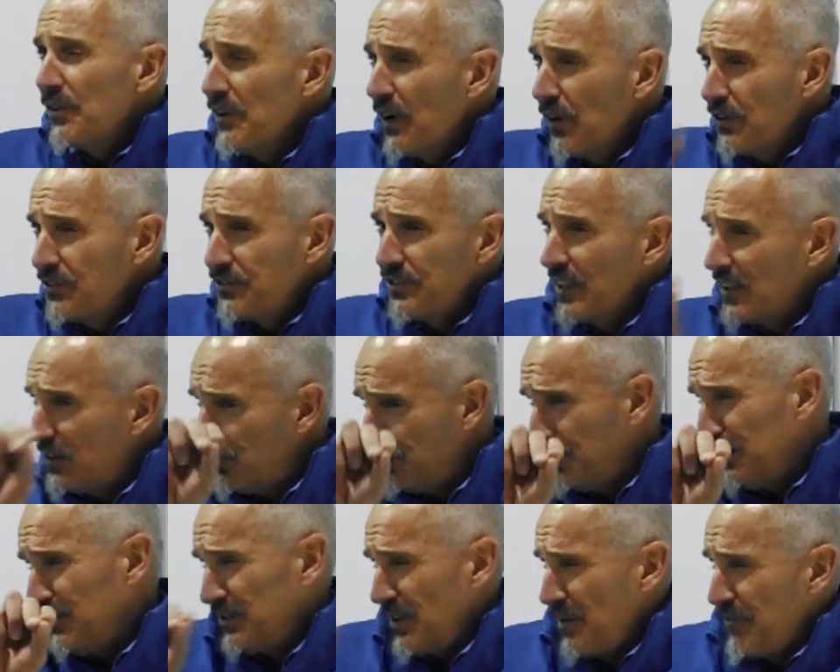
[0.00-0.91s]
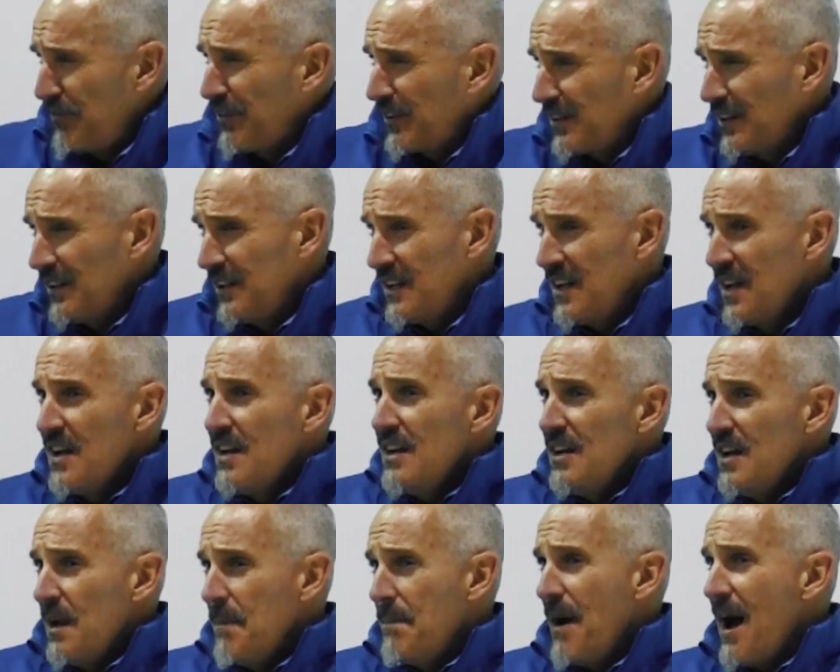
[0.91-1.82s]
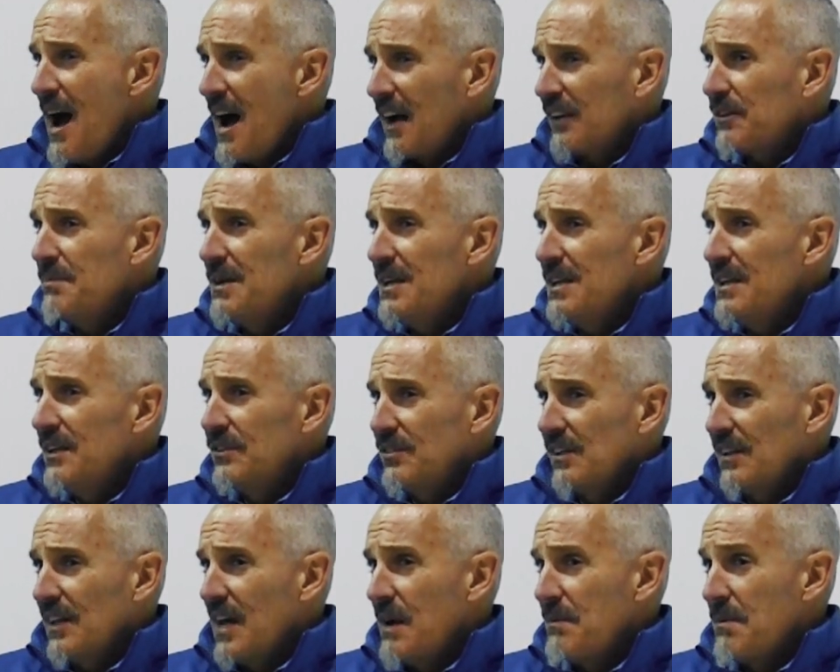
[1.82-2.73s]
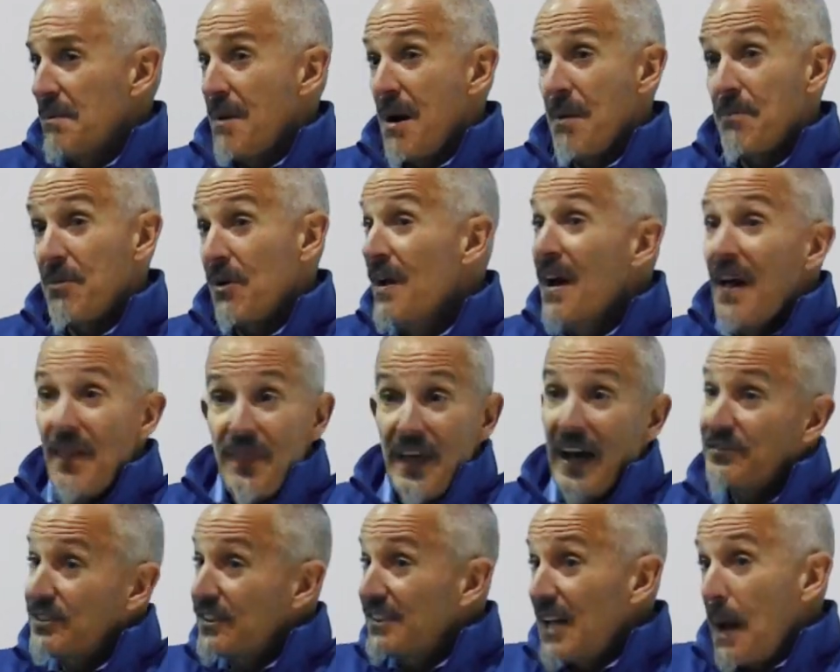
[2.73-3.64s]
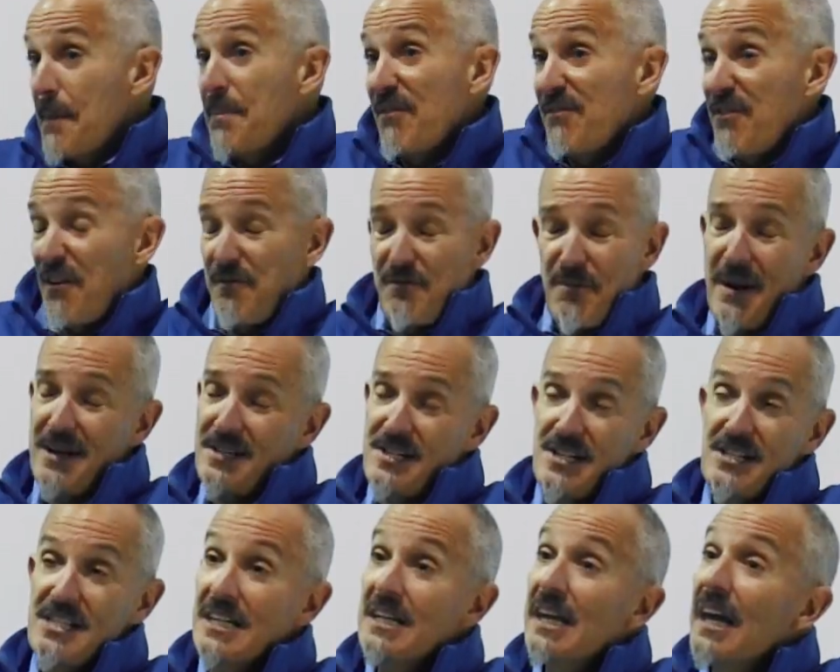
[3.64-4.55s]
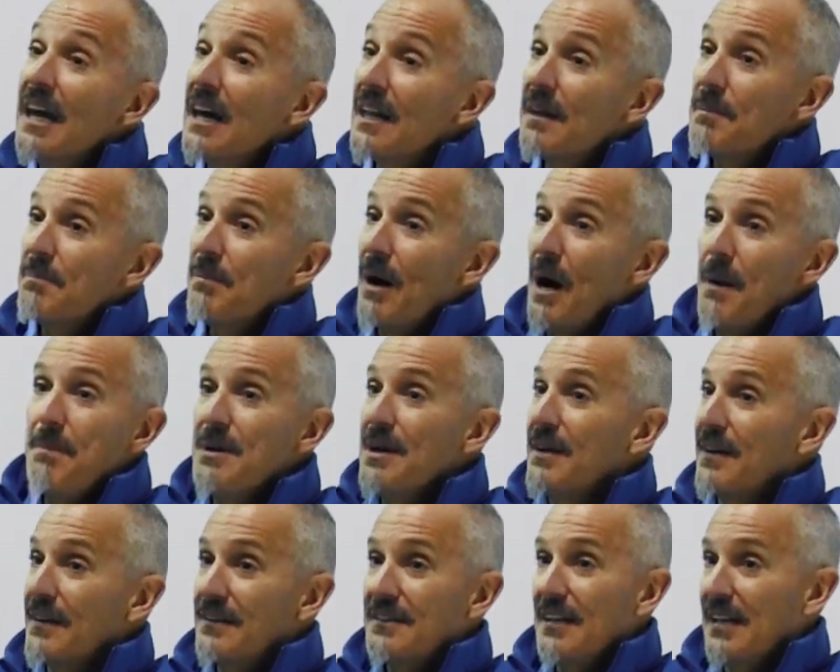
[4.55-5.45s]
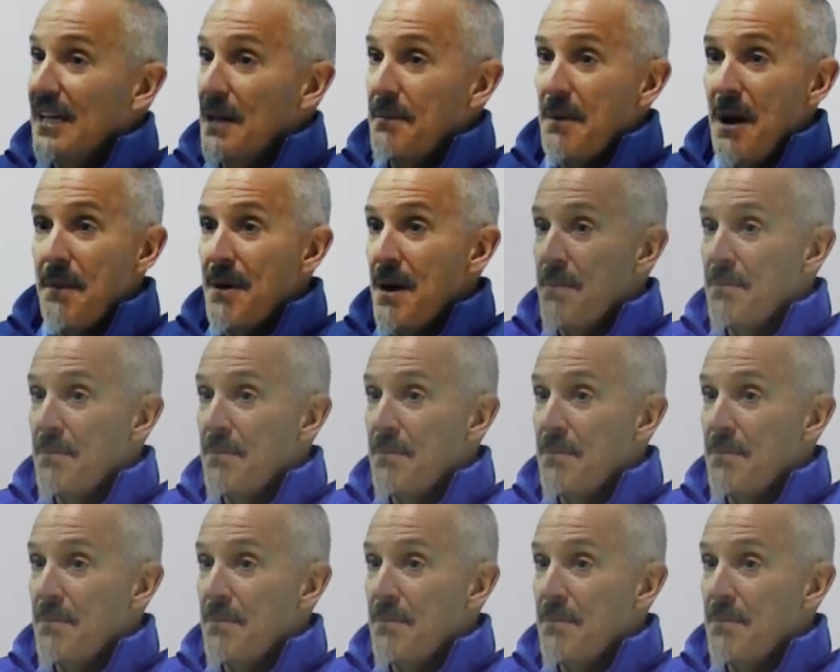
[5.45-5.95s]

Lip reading: do those things specifically impact me as a label member? That's the type of information you get by being a TLMI